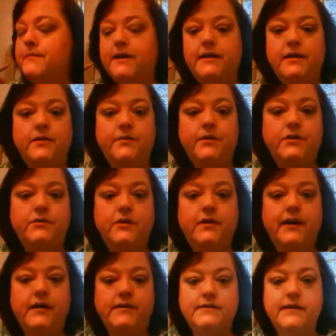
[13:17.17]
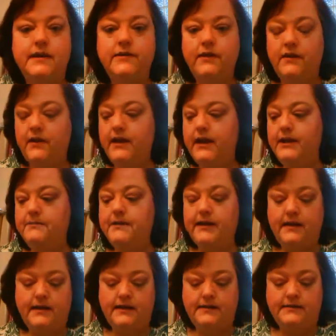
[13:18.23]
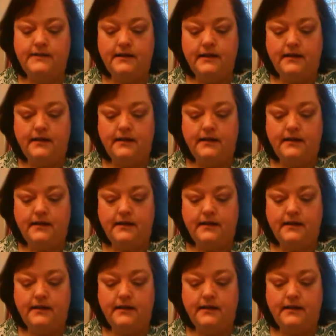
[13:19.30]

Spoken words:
But I don't want to draw outside the line because